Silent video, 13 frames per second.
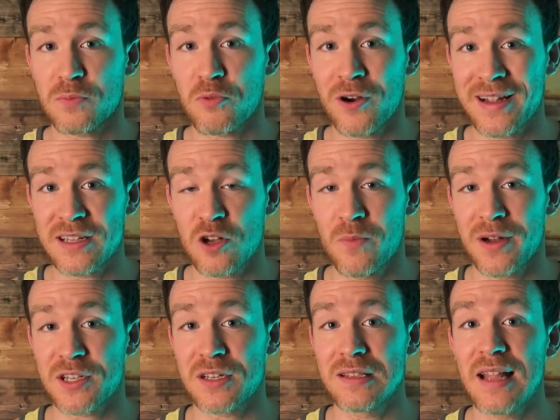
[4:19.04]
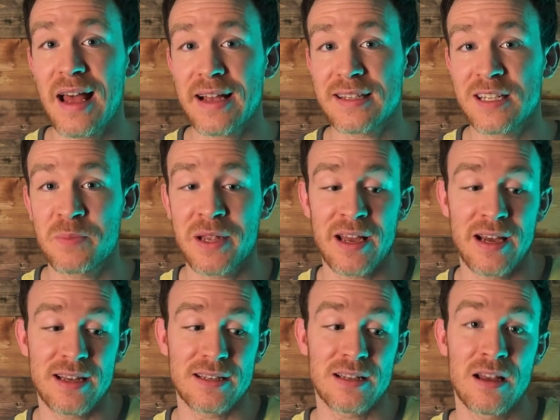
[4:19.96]
printing so much less is
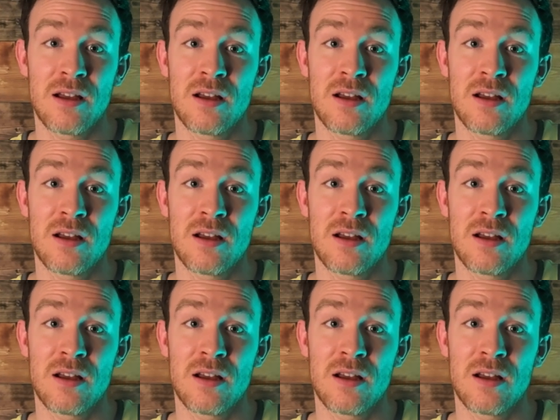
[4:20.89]
because